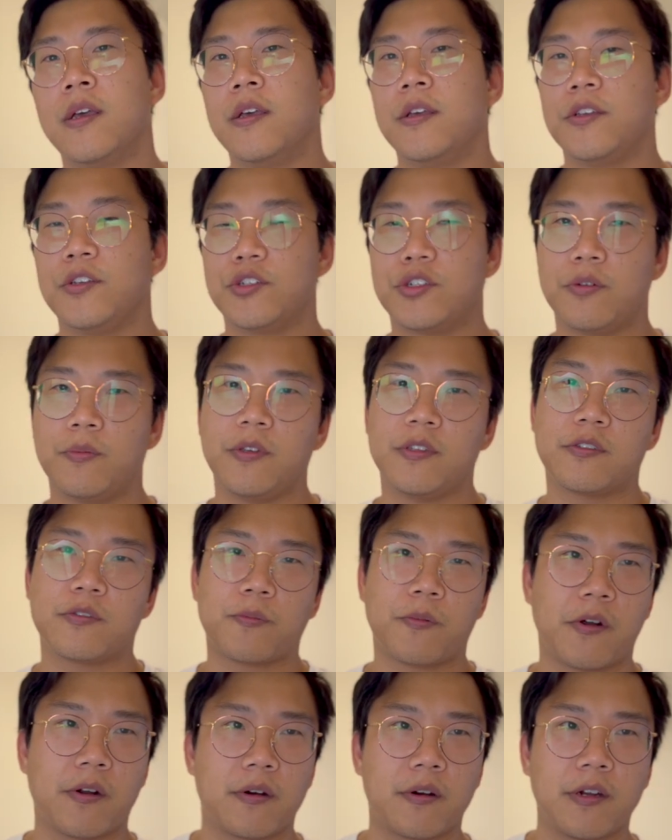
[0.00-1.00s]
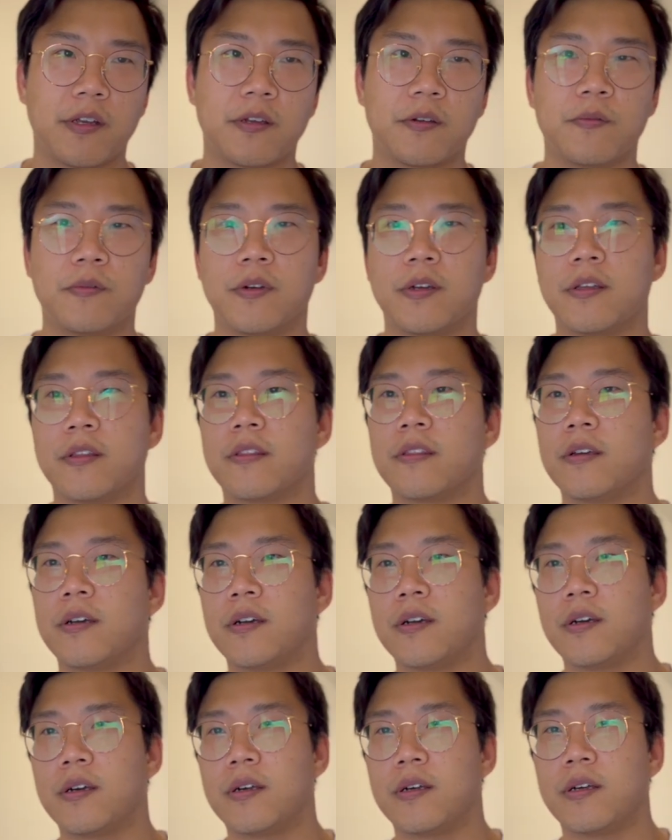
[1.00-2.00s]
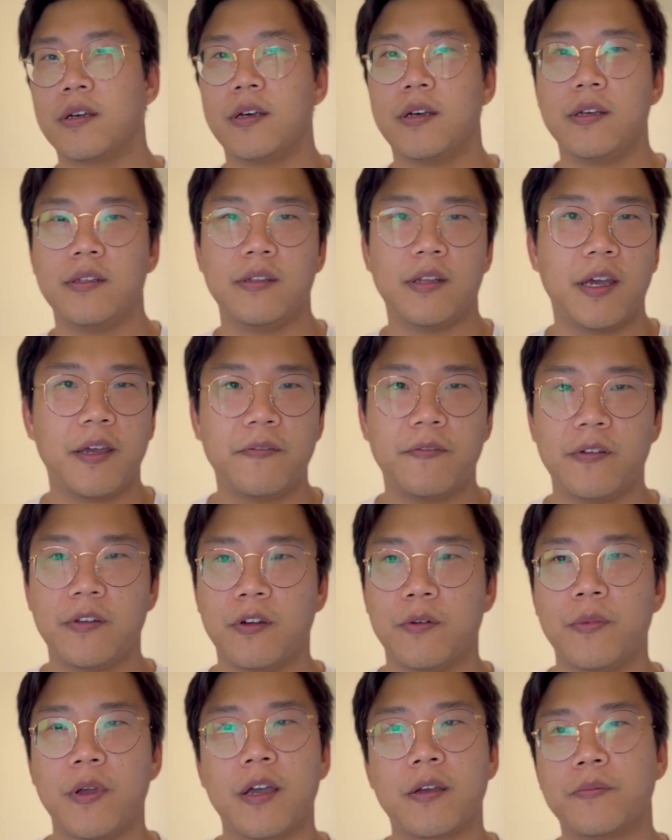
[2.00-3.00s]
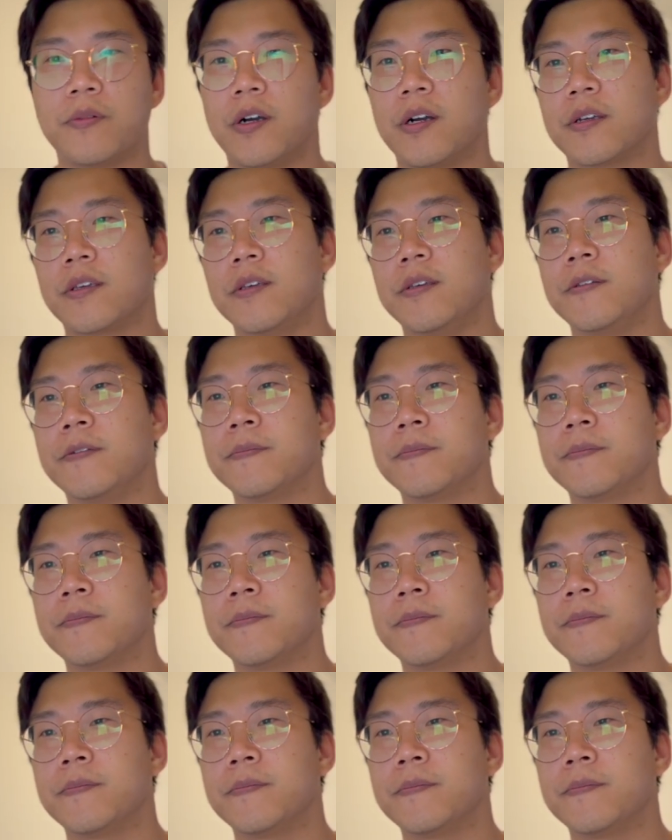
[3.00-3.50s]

You should be sparring with a knife in your back pocket.